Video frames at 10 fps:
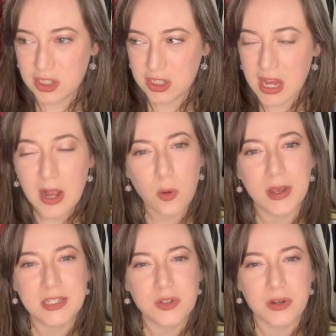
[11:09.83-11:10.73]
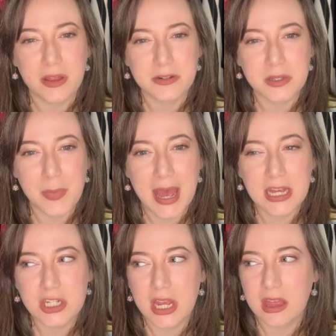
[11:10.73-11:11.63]
not quite $2 a
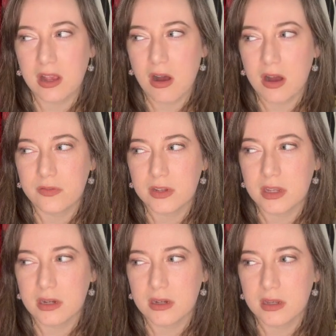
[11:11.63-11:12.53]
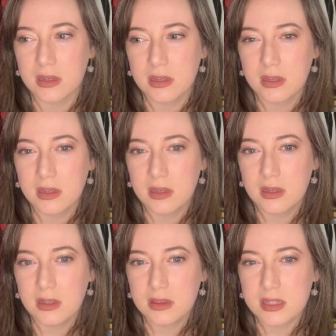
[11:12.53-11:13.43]
patch. I think often
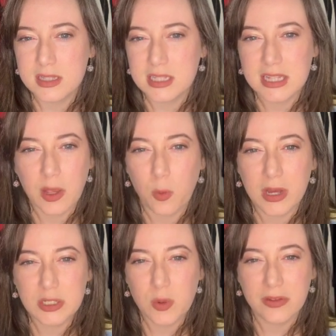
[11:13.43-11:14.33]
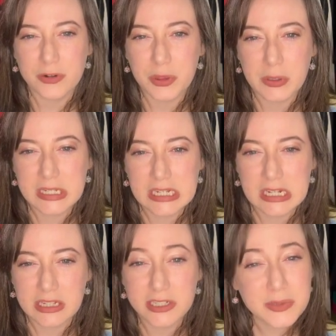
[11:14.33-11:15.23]
this is like what, $12 or
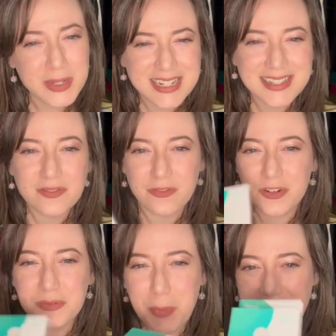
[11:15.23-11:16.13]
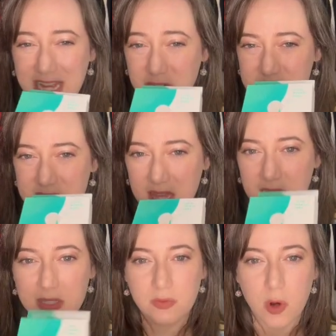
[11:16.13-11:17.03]
$13, but for patches like
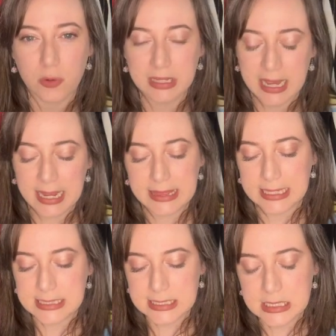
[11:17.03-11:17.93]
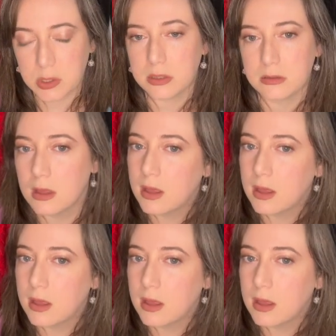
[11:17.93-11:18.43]
this for only 8, that's still